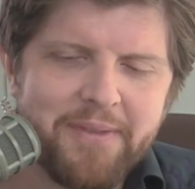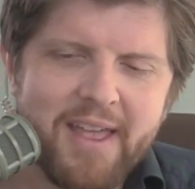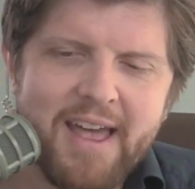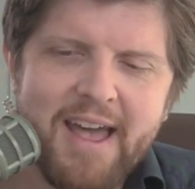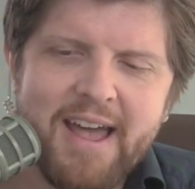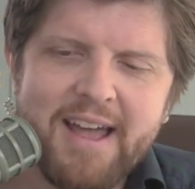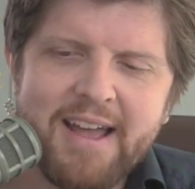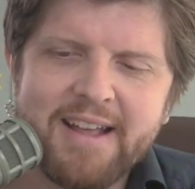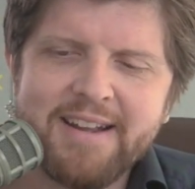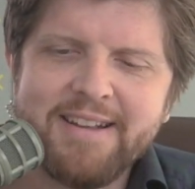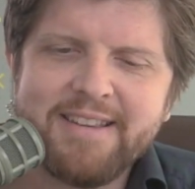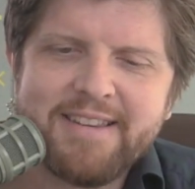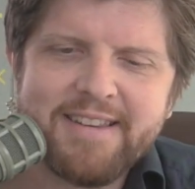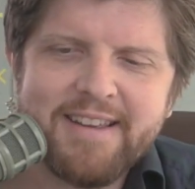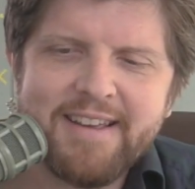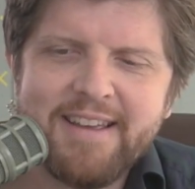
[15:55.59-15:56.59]
And
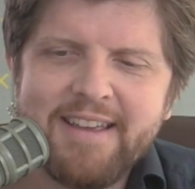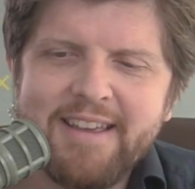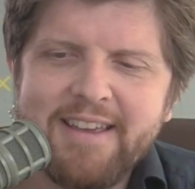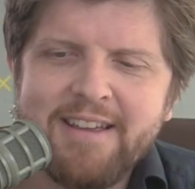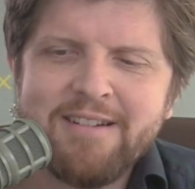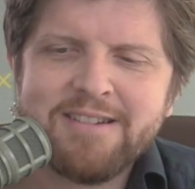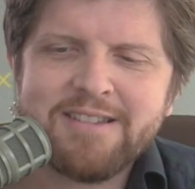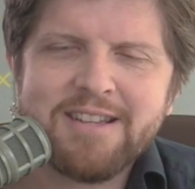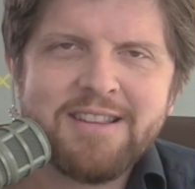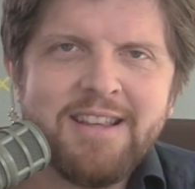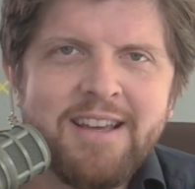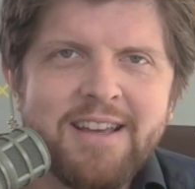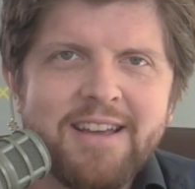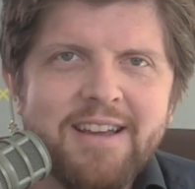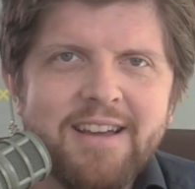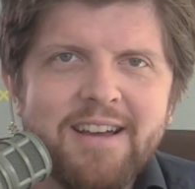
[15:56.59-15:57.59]
here's the thing